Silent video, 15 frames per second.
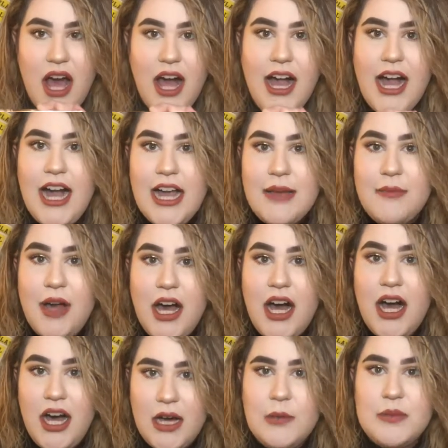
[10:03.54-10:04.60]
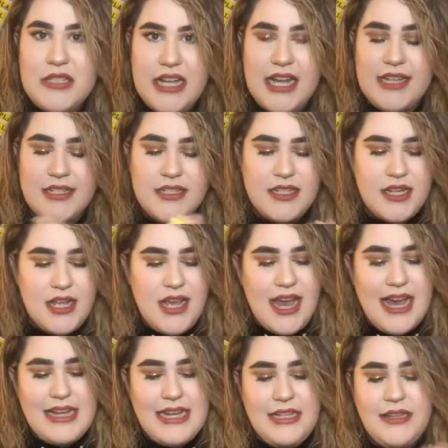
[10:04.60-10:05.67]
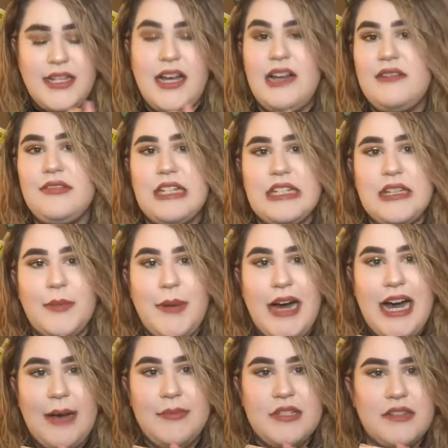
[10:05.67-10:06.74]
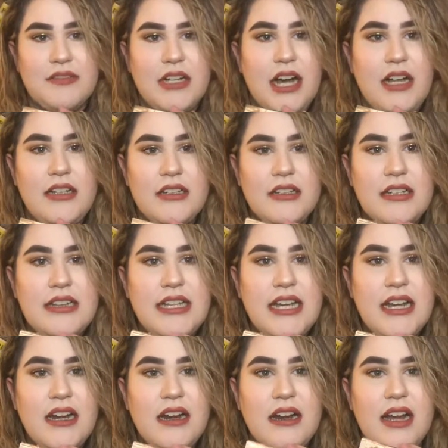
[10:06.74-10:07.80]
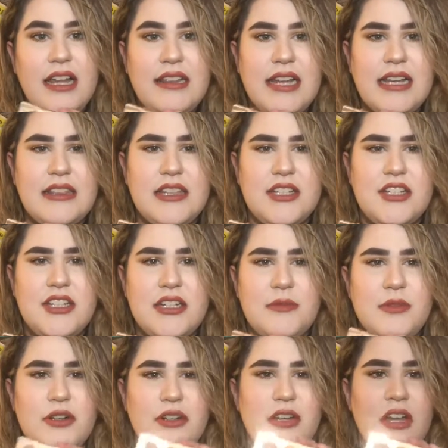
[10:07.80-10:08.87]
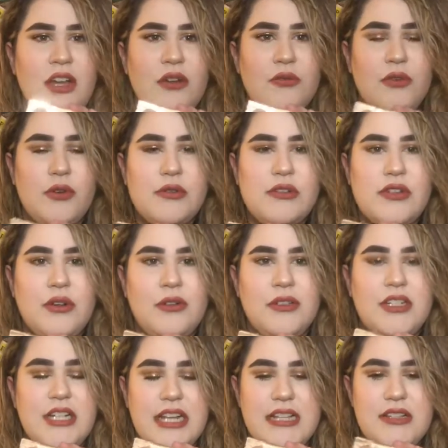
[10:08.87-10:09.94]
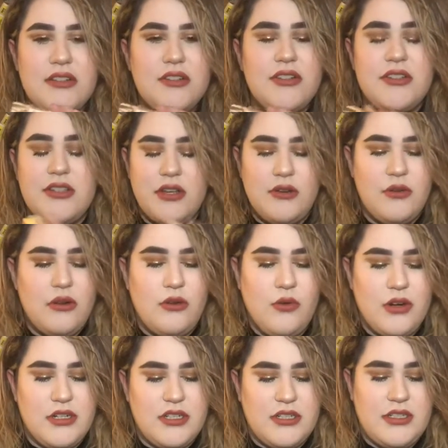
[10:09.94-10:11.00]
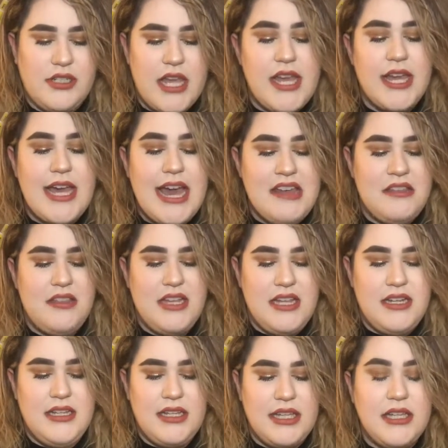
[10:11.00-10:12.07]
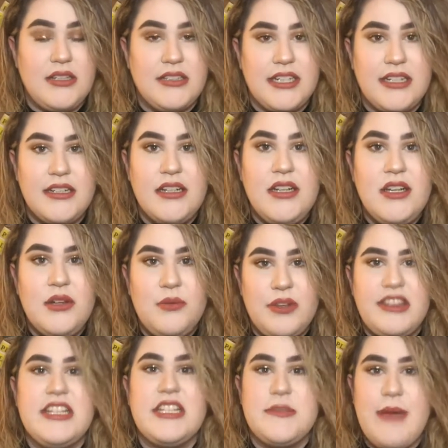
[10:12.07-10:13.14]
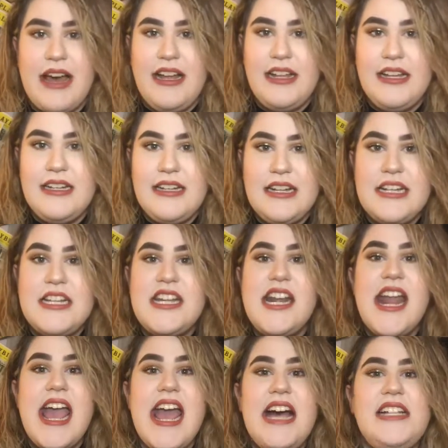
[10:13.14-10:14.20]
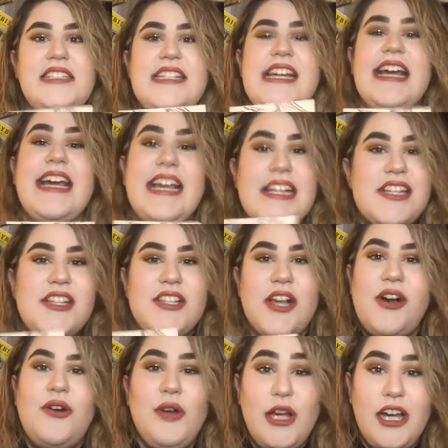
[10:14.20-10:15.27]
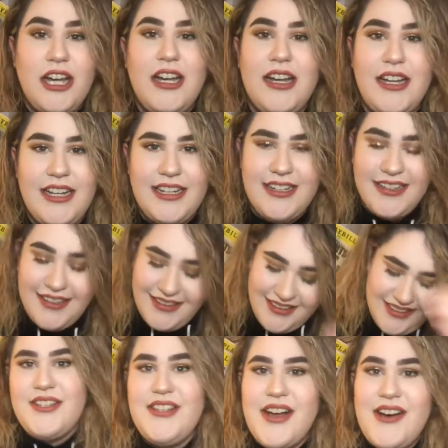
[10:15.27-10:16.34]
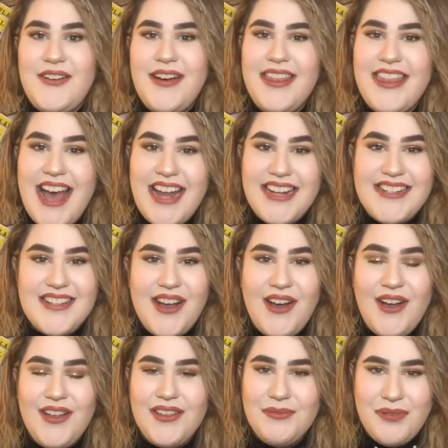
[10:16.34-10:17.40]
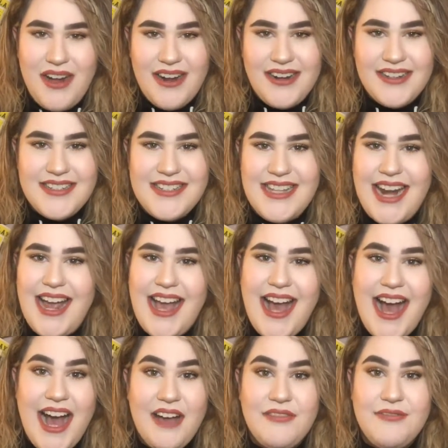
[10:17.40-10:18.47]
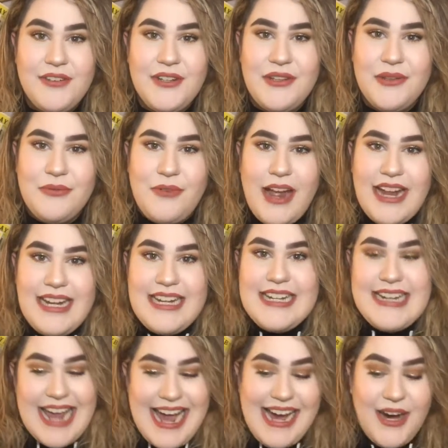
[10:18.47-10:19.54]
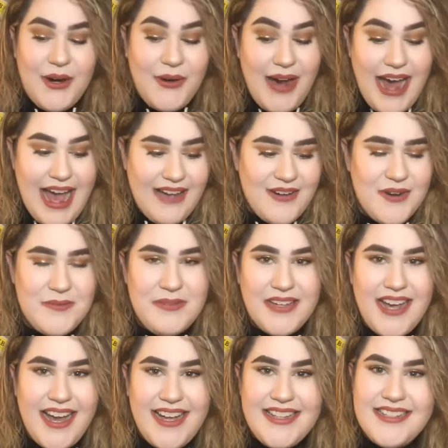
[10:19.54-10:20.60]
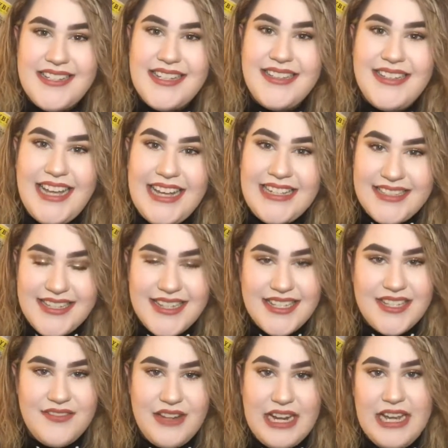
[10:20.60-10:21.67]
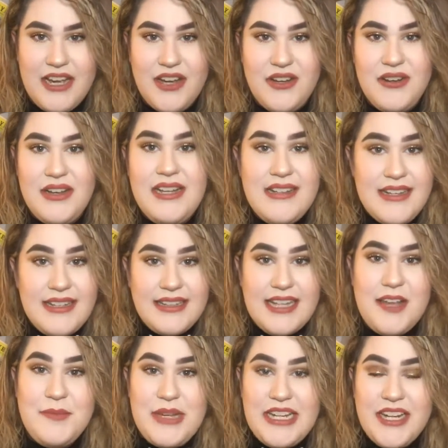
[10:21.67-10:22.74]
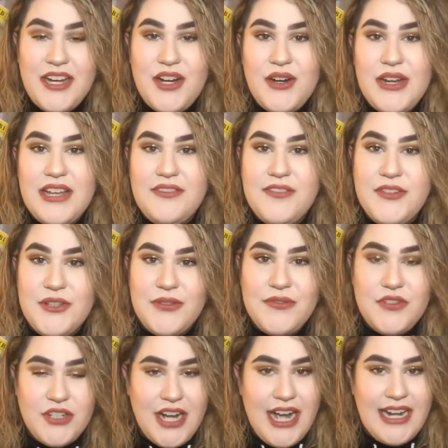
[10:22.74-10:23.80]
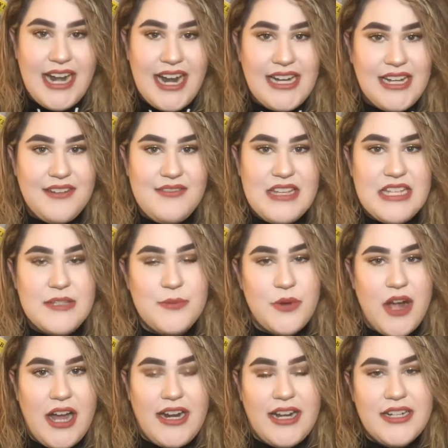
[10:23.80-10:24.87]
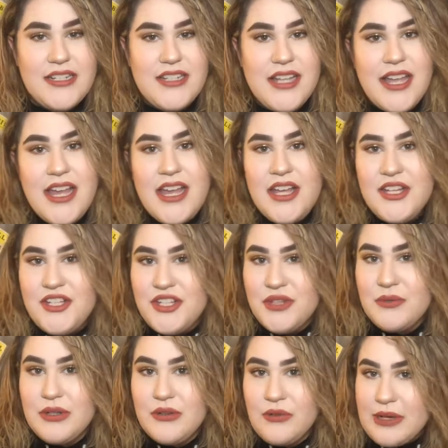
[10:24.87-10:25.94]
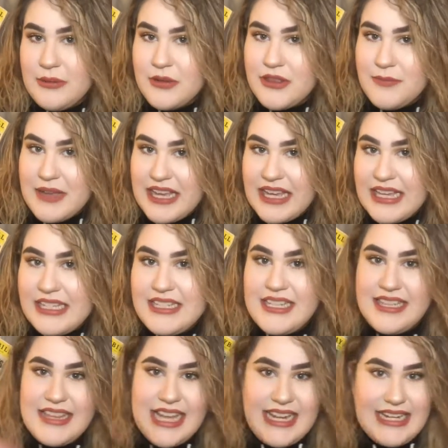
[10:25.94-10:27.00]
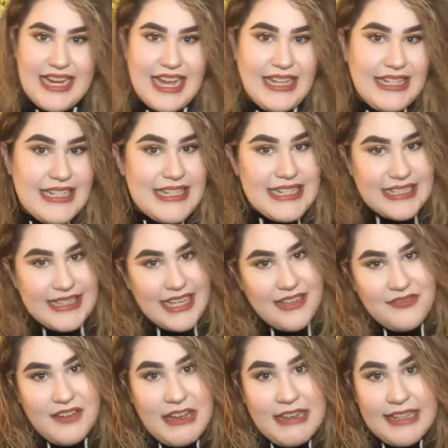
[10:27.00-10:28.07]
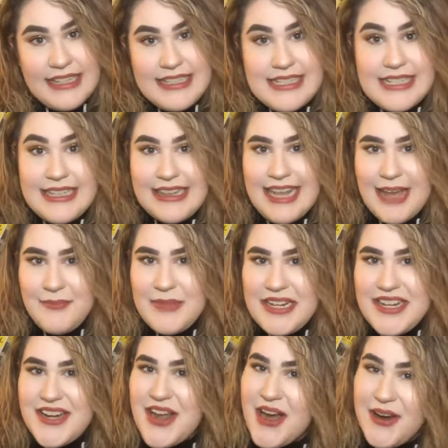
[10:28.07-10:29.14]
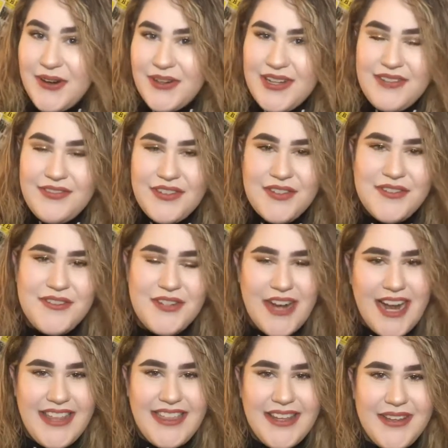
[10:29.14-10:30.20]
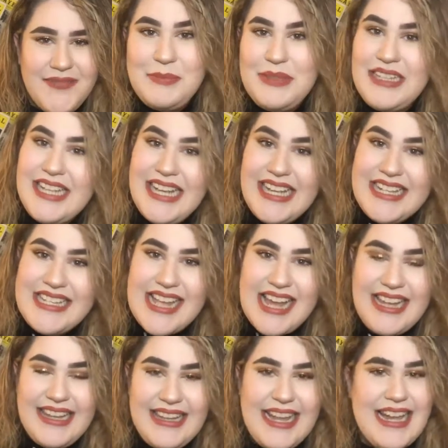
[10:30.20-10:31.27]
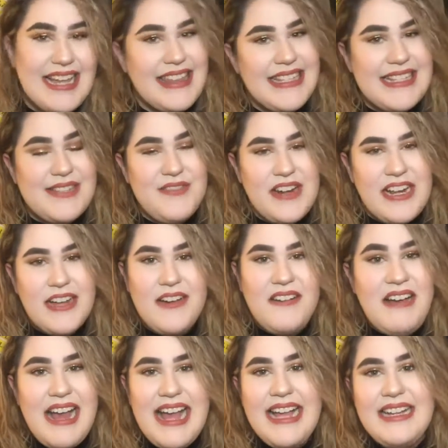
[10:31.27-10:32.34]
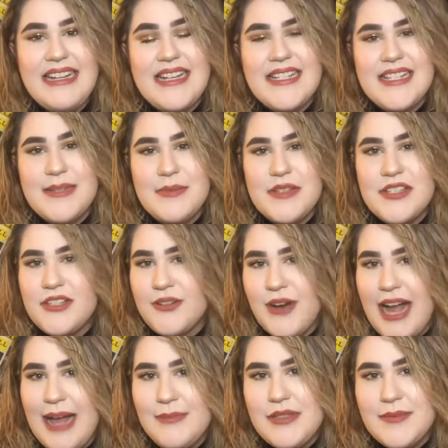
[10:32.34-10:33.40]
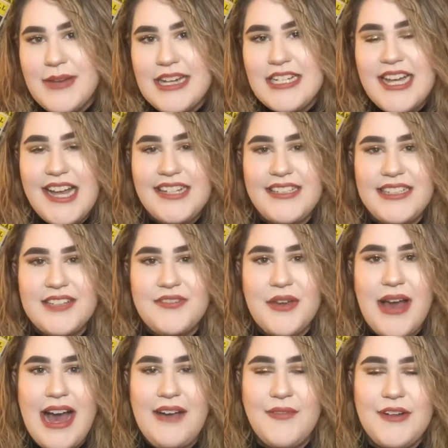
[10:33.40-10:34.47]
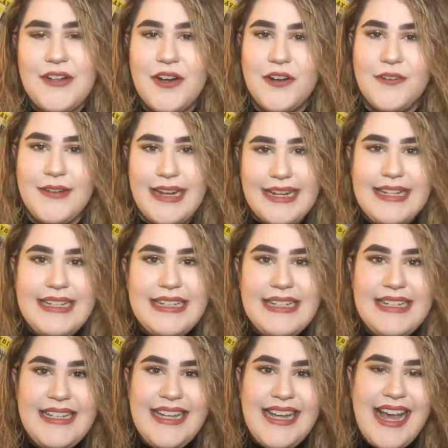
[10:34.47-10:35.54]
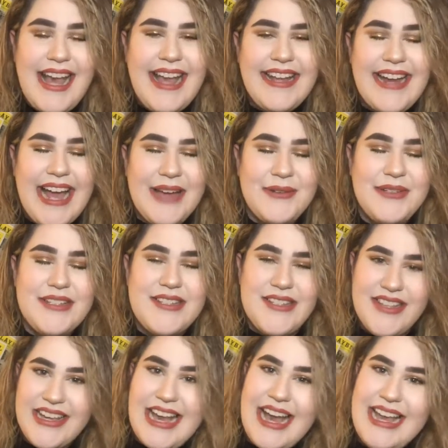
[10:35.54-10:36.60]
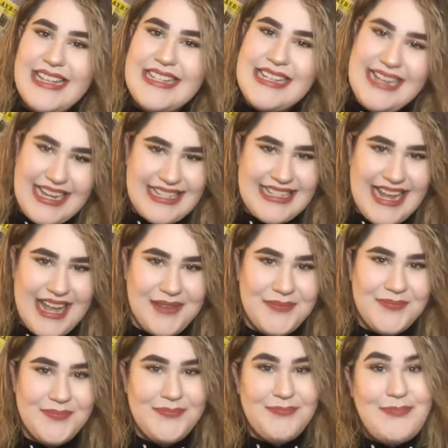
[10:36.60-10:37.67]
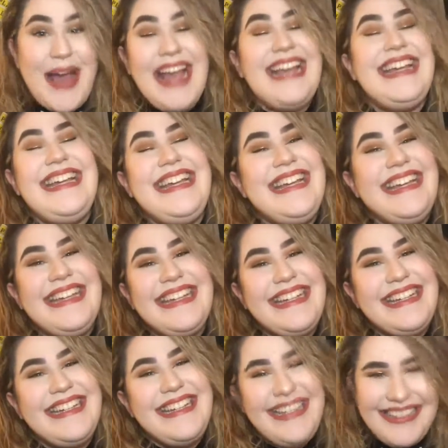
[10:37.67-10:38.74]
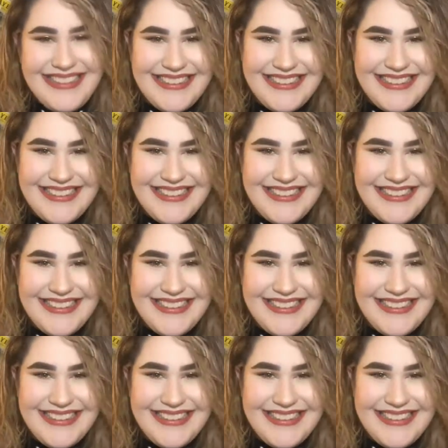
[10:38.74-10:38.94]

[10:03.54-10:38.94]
I'm obsessed. And I love like the pops of color in there, and like the shimmer rose gold shades are just so gorgeous. Like Kathleen killed it with this palette. Nailed it. So good. So that is all the products that I have for you right now. I hope you guys liked this video. Let me know if you've tried any of these products. Do you agree with me? Did they nail it? Did they fail it? Let me know if you've tried them. Please like this video and subscribe to my channel if you haven't already. And I will see you guys next time. Bye!